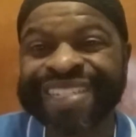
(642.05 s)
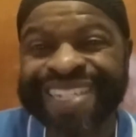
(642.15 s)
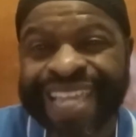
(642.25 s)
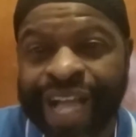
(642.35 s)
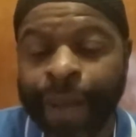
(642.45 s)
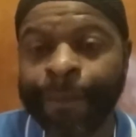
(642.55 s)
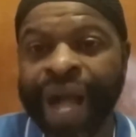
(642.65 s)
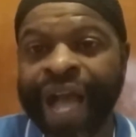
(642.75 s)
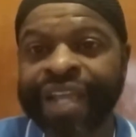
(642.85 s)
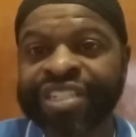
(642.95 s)
dig up
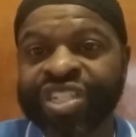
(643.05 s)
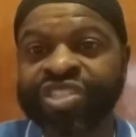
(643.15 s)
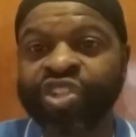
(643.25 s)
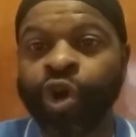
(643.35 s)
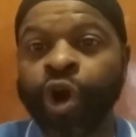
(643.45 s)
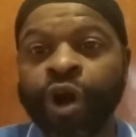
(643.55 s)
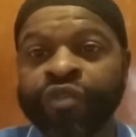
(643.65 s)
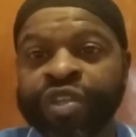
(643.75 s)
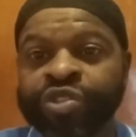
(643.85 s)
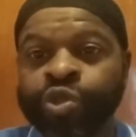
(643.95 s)
bodies because the
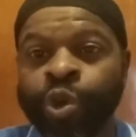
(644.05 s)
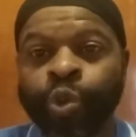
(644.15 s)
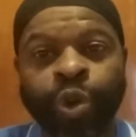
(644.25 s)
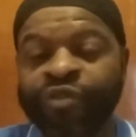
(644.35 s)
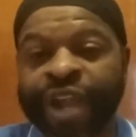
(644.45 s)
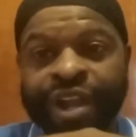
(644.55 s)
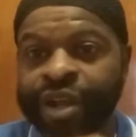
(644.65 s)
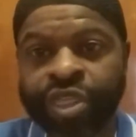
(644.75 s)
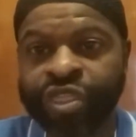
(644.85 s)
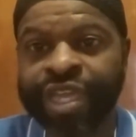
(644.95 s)
coffins were
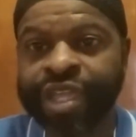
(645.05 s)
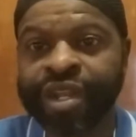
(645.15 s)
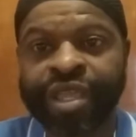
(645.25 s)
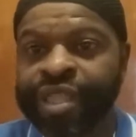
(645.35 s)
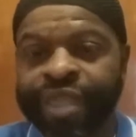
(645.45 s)
very thin.